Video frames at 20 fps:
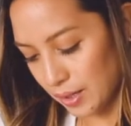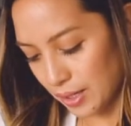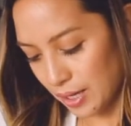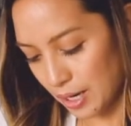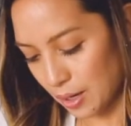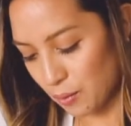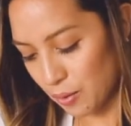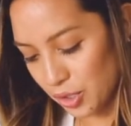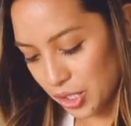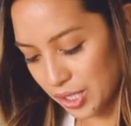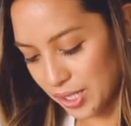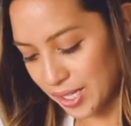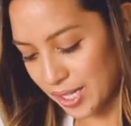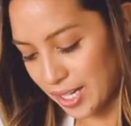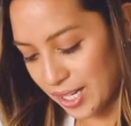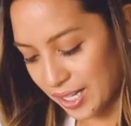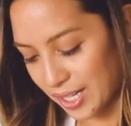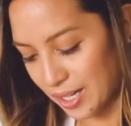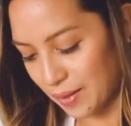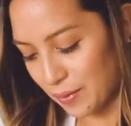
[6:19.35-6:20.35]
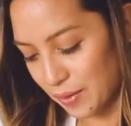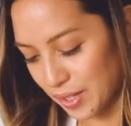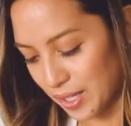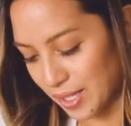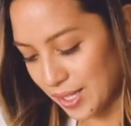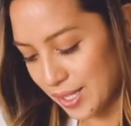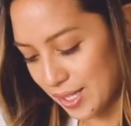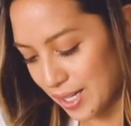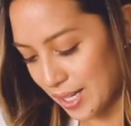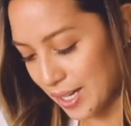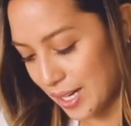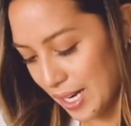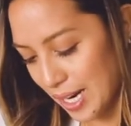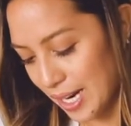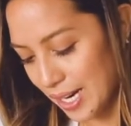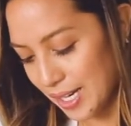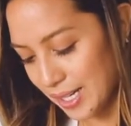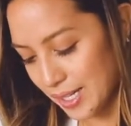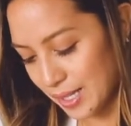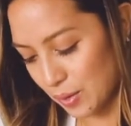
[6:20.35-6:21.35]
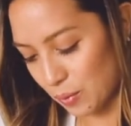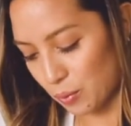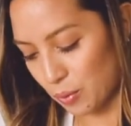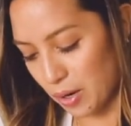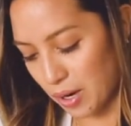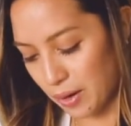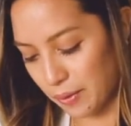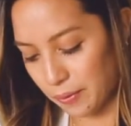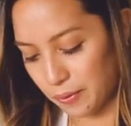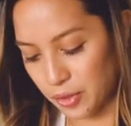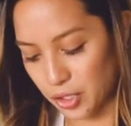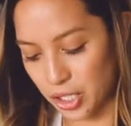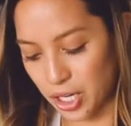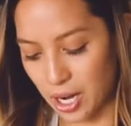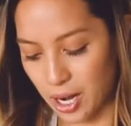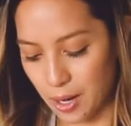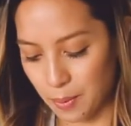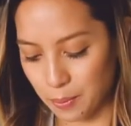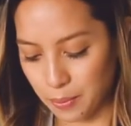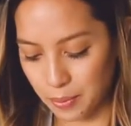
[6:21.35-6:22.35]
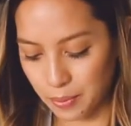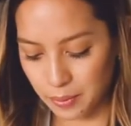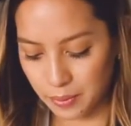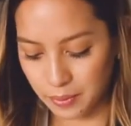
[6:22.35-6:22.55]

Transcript: Now we're just going to give this a nice rough chop.